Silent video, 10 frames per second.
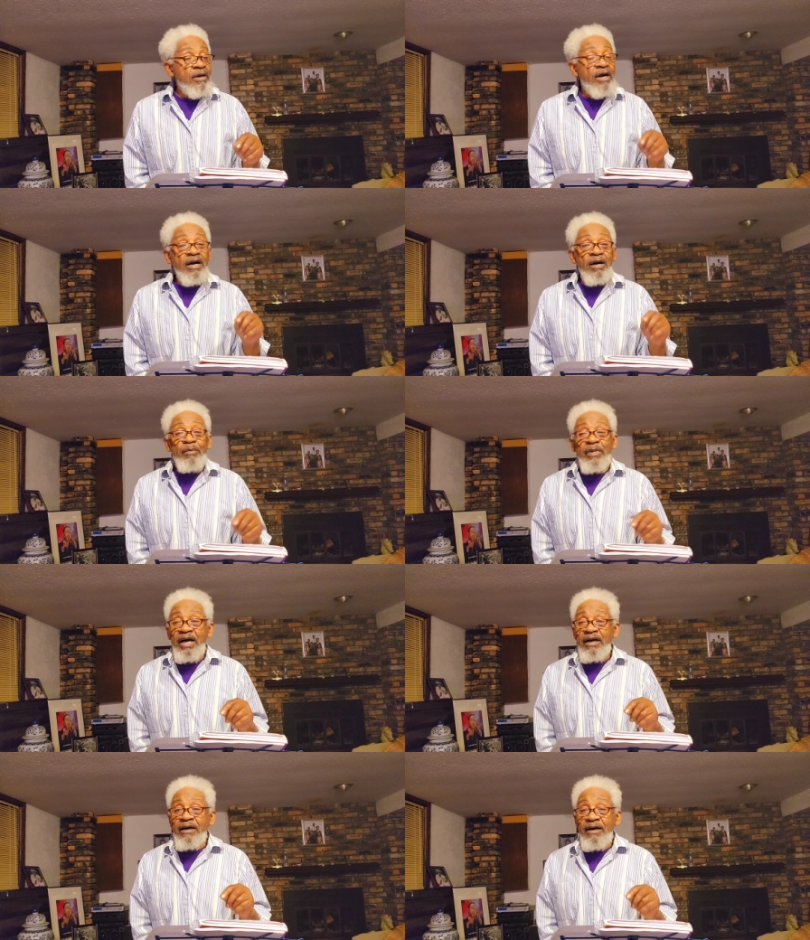uh,
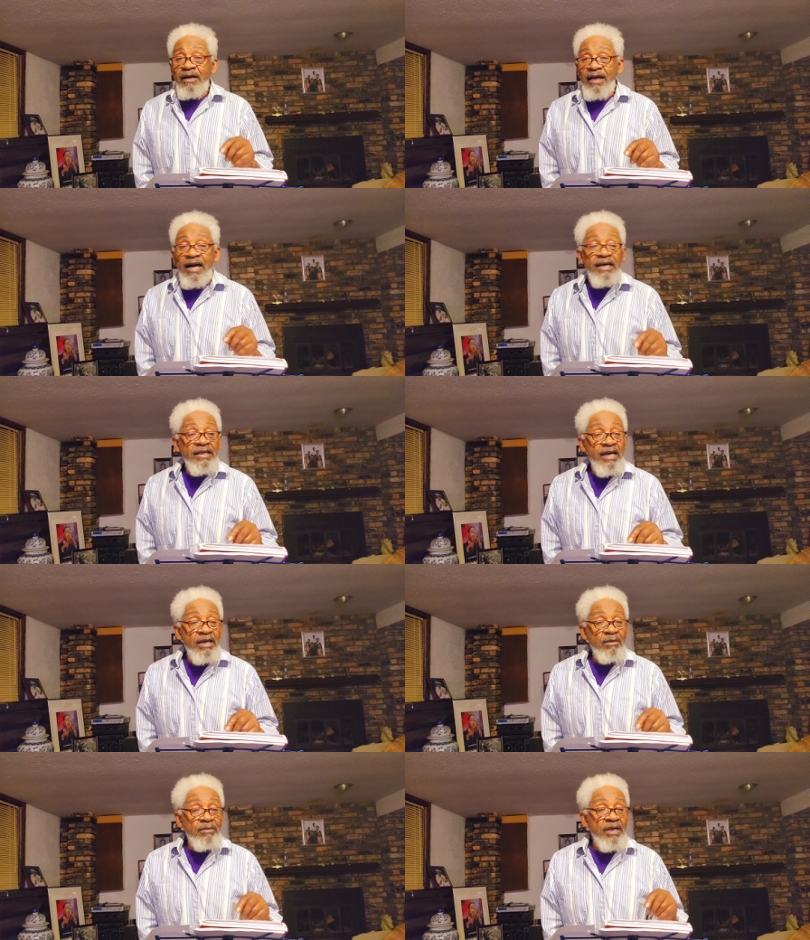by a guy
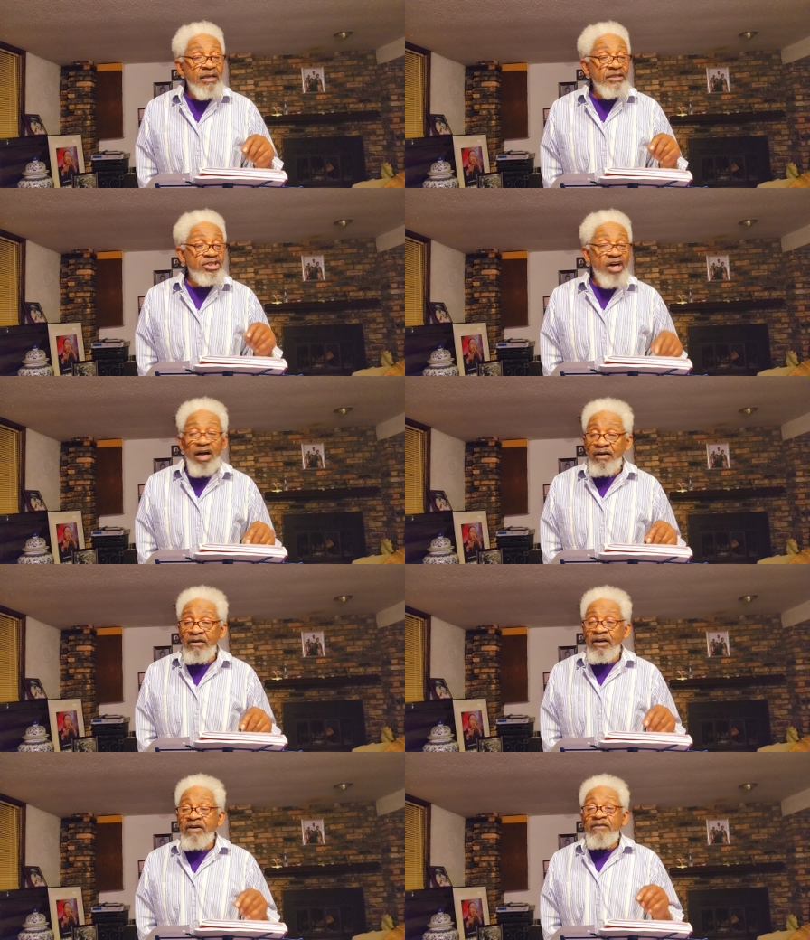named Jacque
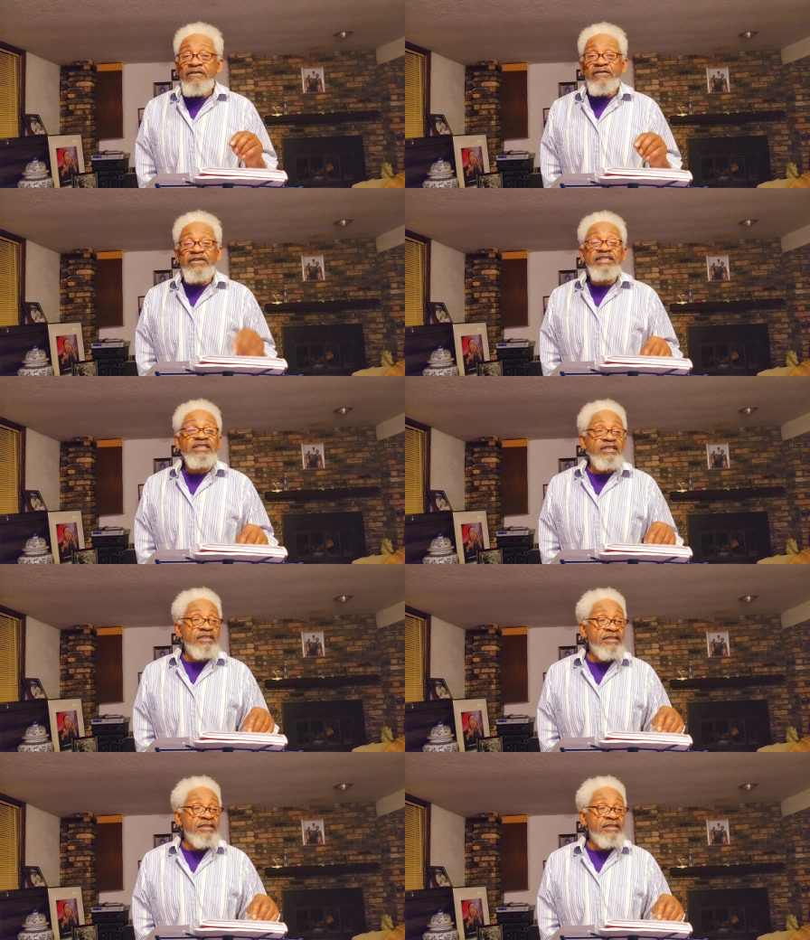Fresco